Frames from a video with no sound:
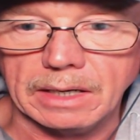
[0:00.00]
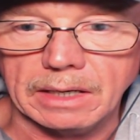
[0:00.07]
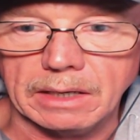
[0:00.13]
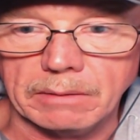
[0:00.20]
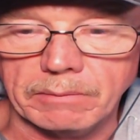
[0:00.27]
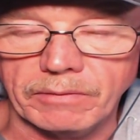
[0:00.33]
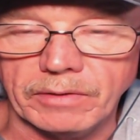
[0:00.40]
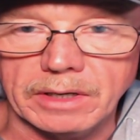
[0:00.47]

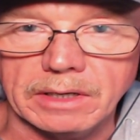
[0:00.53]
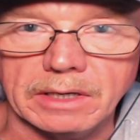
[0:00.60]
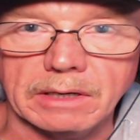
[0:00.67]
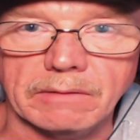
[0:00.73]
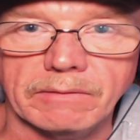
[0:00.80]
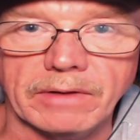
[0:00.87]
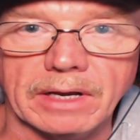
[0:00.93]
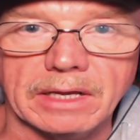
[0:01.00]
and I'm finding
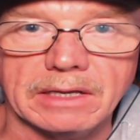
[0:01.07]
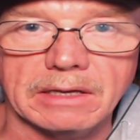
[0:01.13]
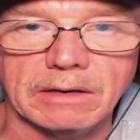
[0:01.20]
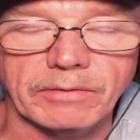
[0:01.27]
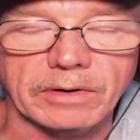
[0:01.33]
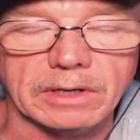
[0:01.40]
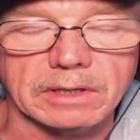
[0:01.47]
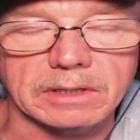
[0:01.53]
it very
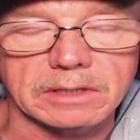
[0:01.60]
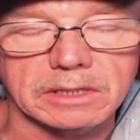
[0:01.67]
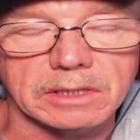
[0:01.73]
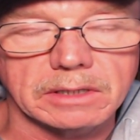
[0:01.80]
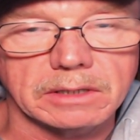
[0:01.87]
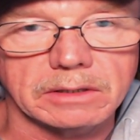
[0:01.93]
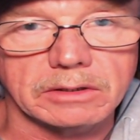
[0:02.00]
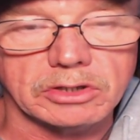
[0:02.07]
difficult
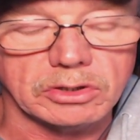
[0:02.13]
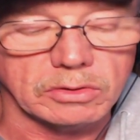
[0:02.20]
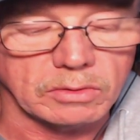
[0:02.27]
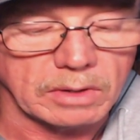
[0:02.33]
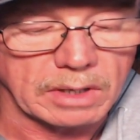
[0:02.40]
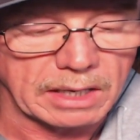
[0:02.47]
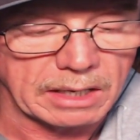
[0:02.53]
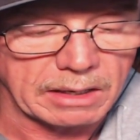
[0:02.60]

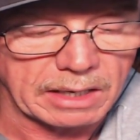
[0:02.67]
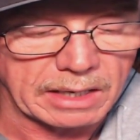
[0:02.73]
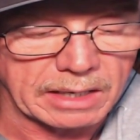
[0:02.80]
to uh,